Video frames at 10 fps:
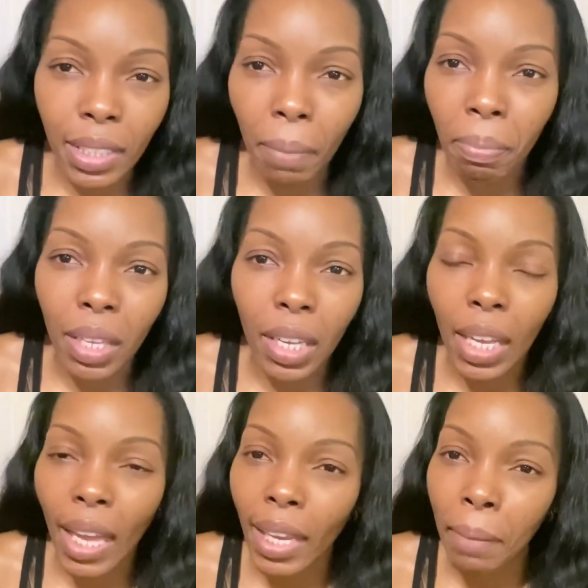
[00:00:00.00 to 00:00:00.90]

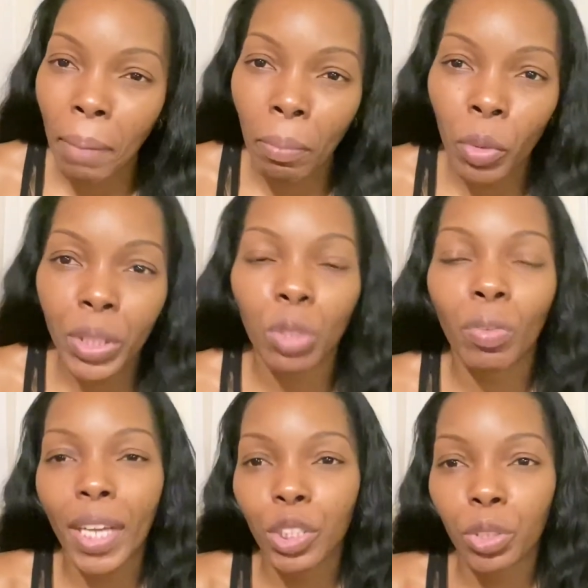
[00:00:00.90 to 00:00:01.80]
my
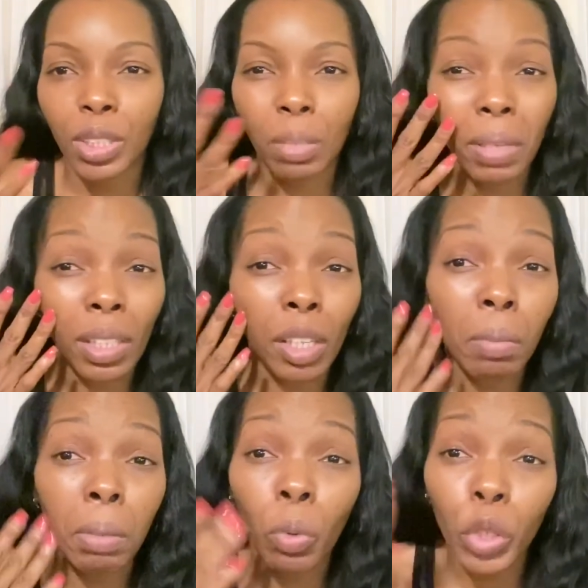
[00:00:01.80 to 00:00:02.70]
moisturizers to be a little
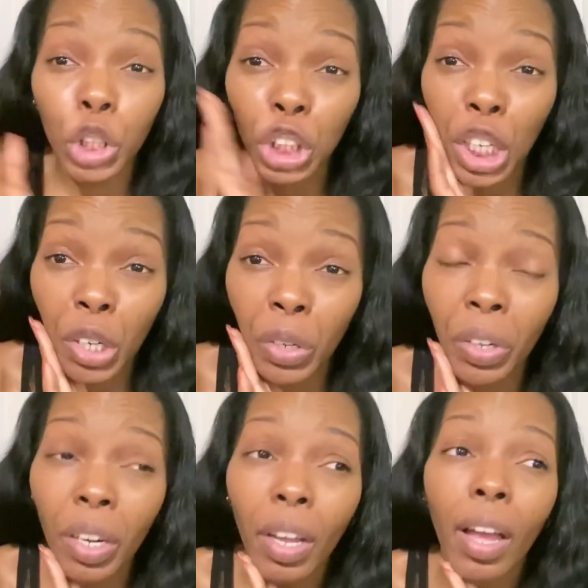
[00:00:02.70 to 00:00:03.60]
bit more sheer.